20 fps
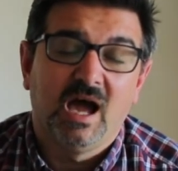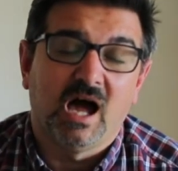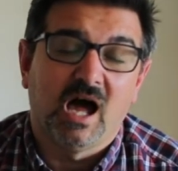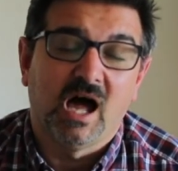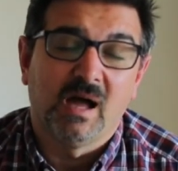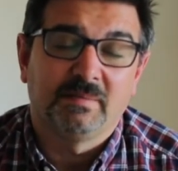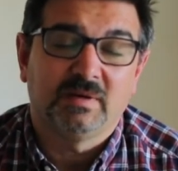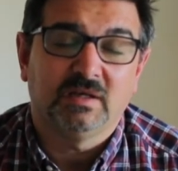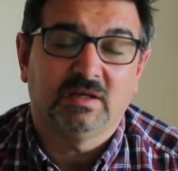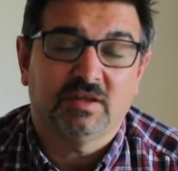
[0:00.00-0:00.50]

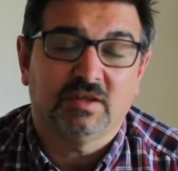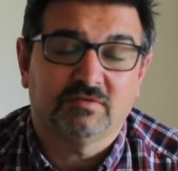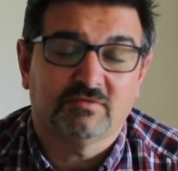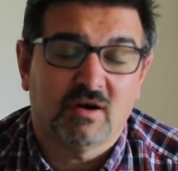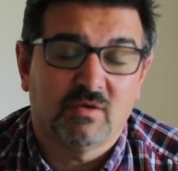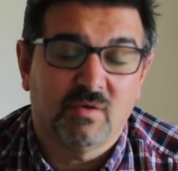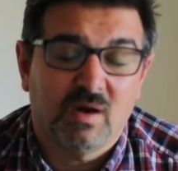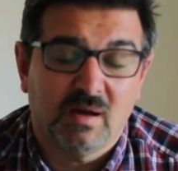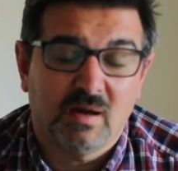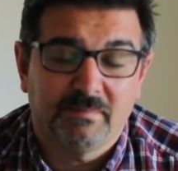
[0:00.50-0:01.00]
I'm gonna
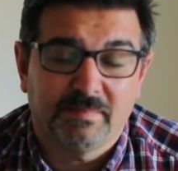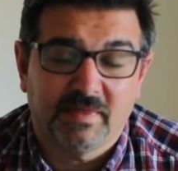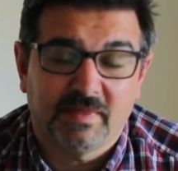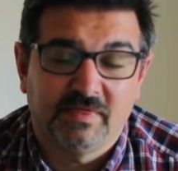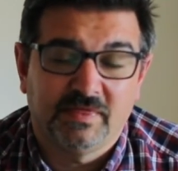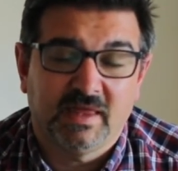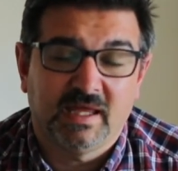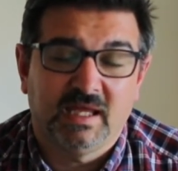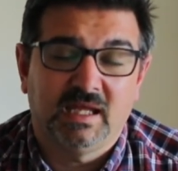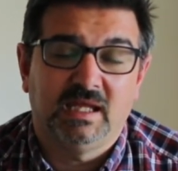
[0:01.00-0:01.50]
throw up
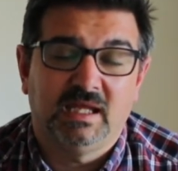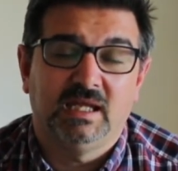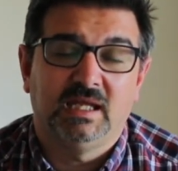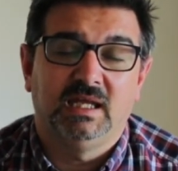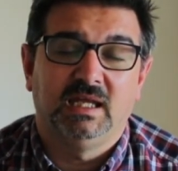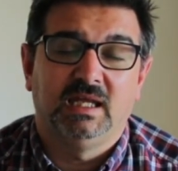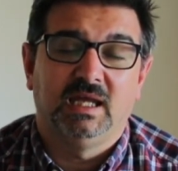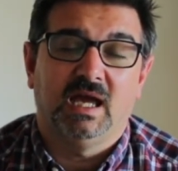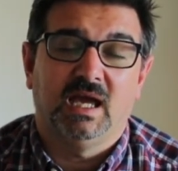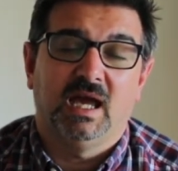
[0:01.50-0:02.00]

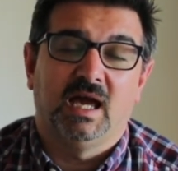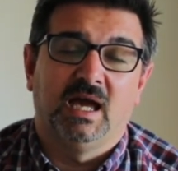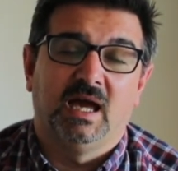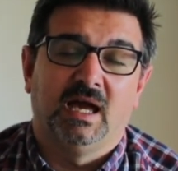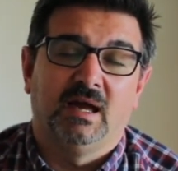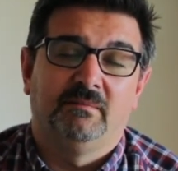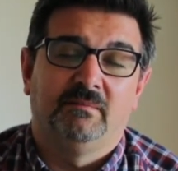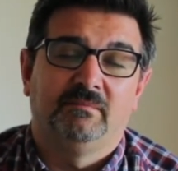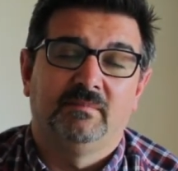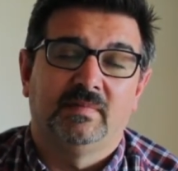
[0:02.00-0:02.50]
the
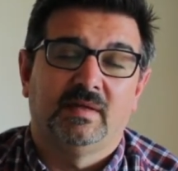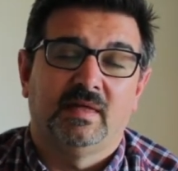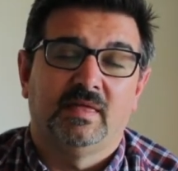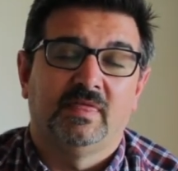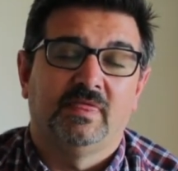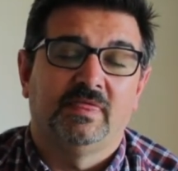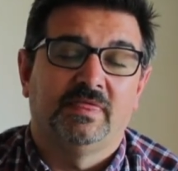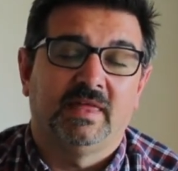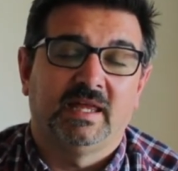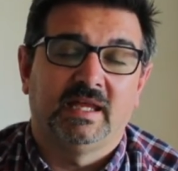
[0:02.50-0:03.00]

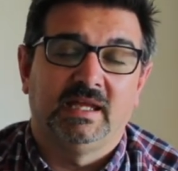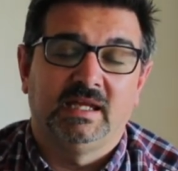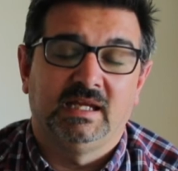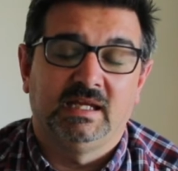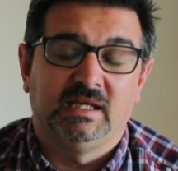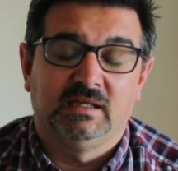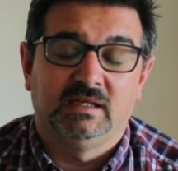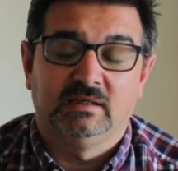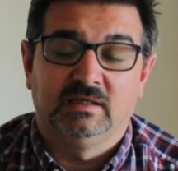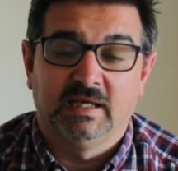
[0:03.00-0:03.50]

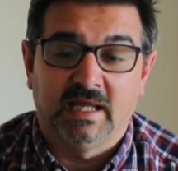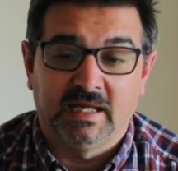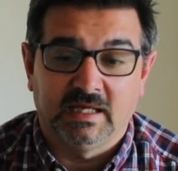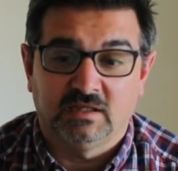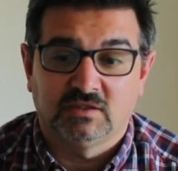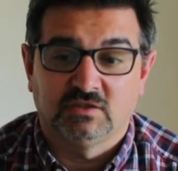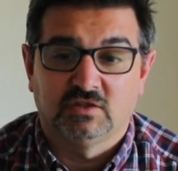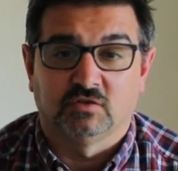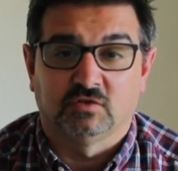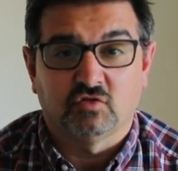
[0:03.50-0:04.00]

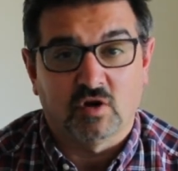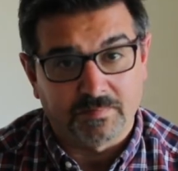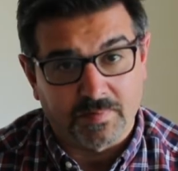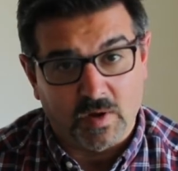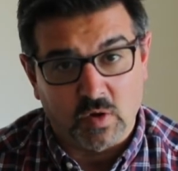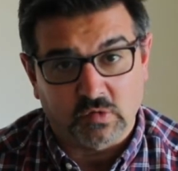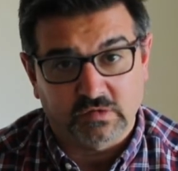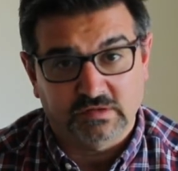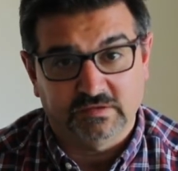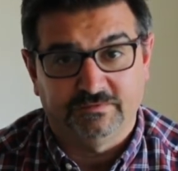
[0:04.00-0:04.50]
link to
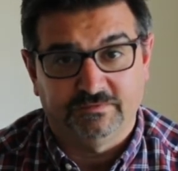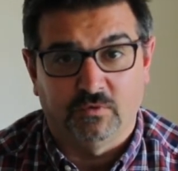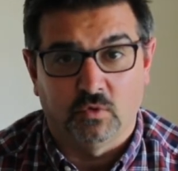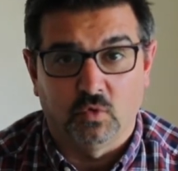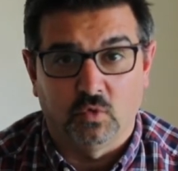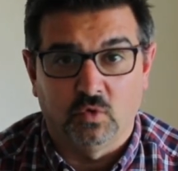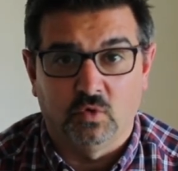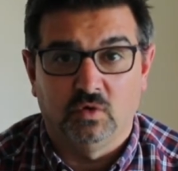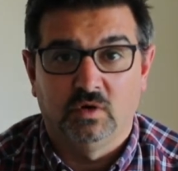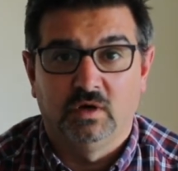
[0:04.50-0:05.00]
Dropbox
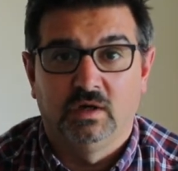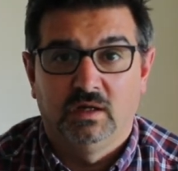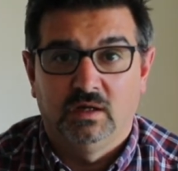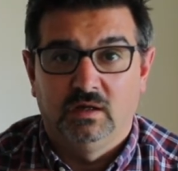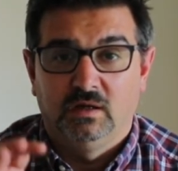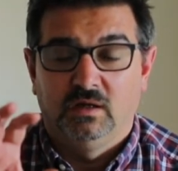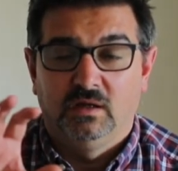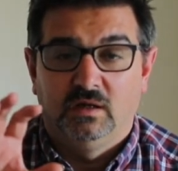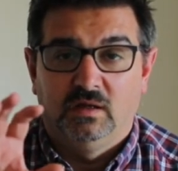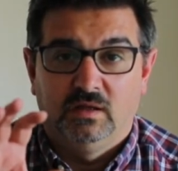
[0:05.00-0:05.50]
for
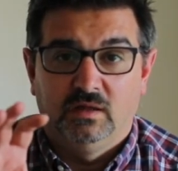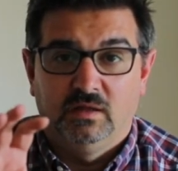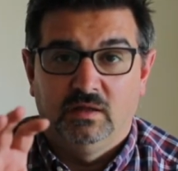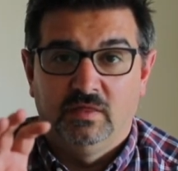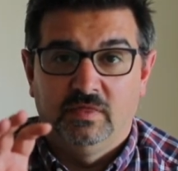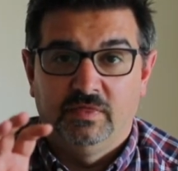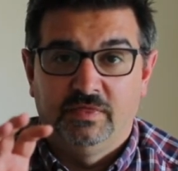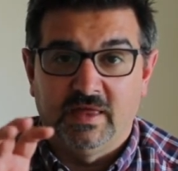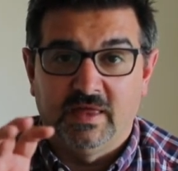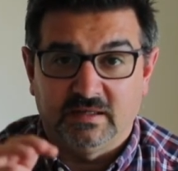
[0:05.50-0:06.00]

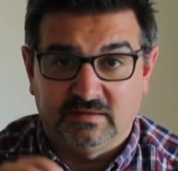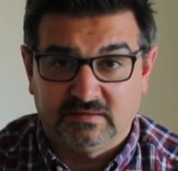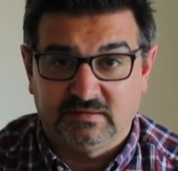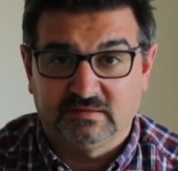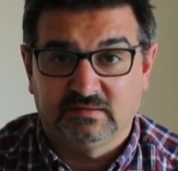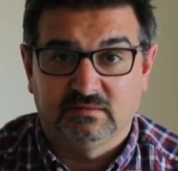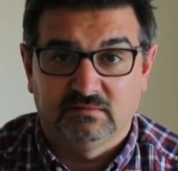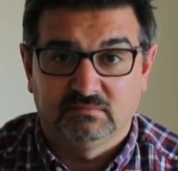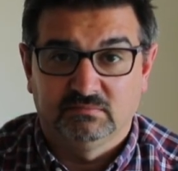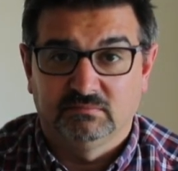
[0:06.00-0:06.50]

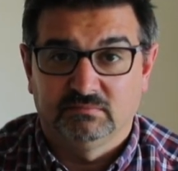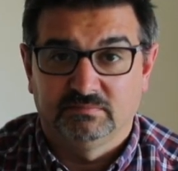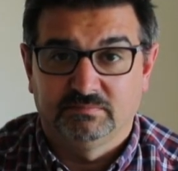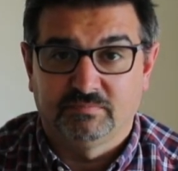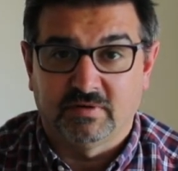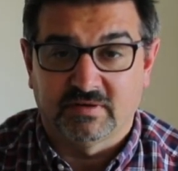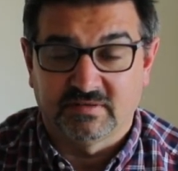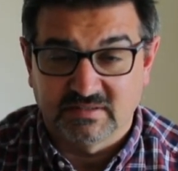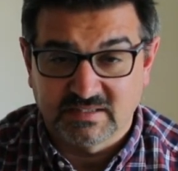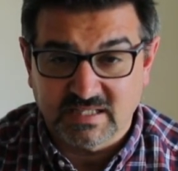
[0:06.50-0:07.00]
this
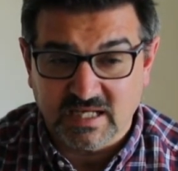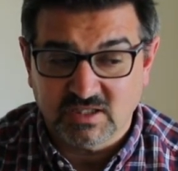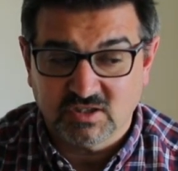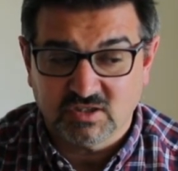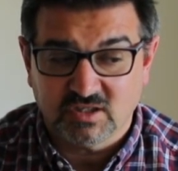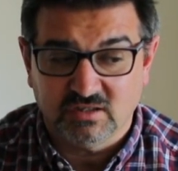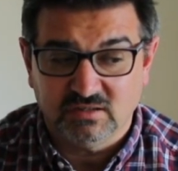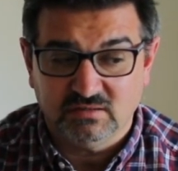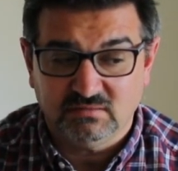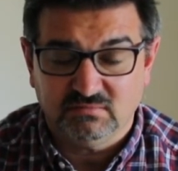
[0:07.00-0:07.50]

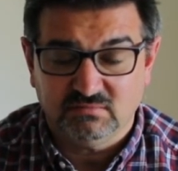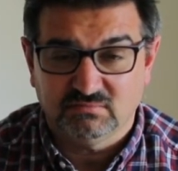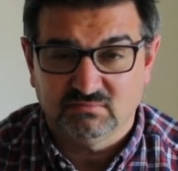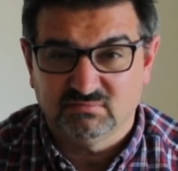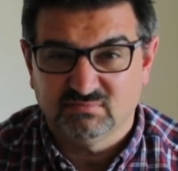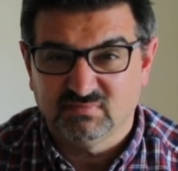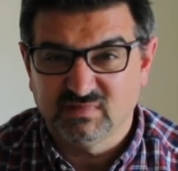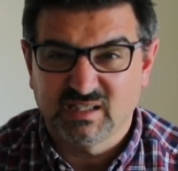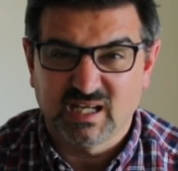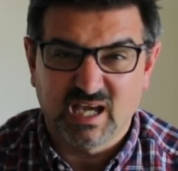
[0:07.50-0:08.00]
presentation.
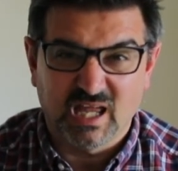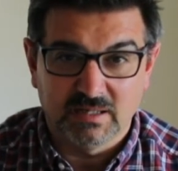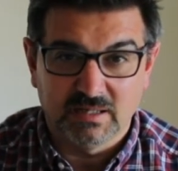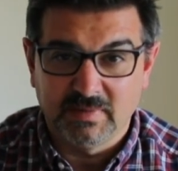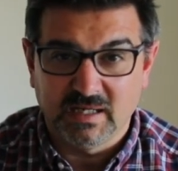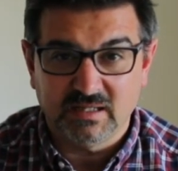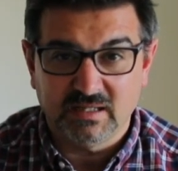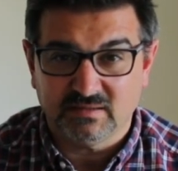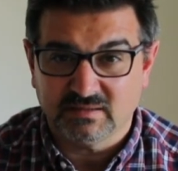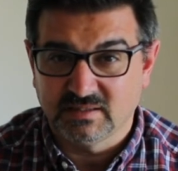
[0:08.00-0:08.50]
A couple of
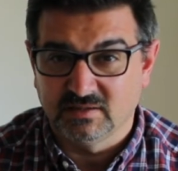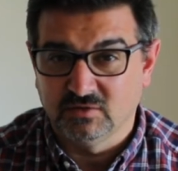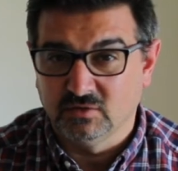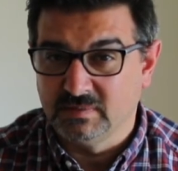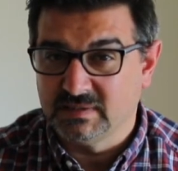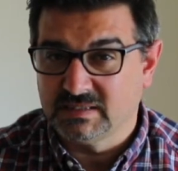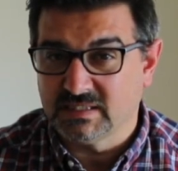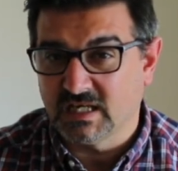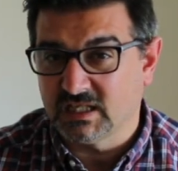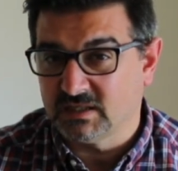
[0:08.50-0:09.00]
minutes, it
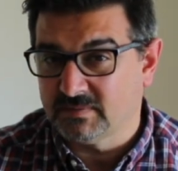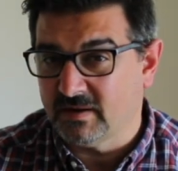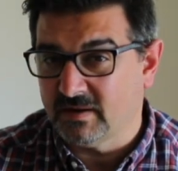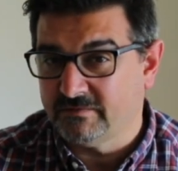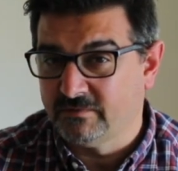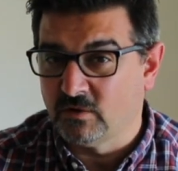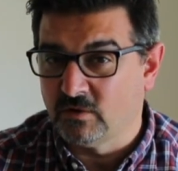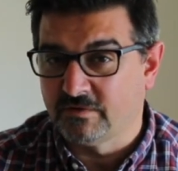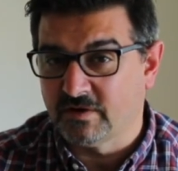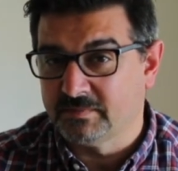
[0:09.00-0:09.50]
normally takes about
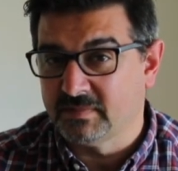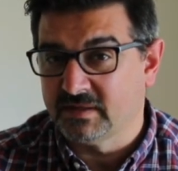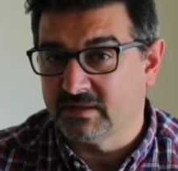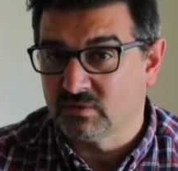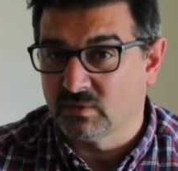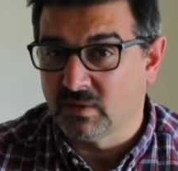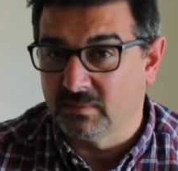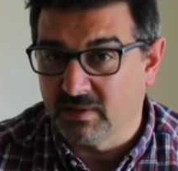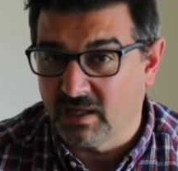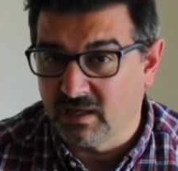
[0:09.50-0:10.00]
4 or 5 minutes
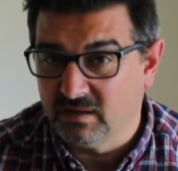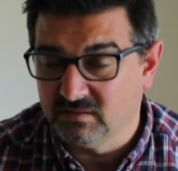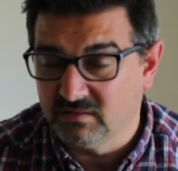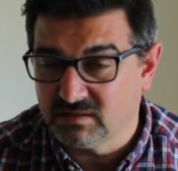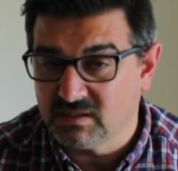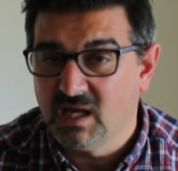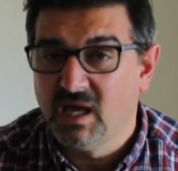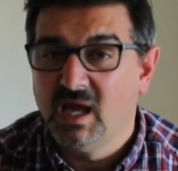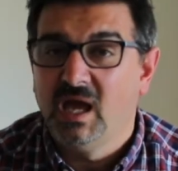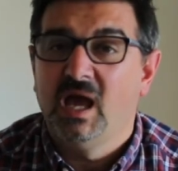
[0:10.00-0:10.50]
to upload.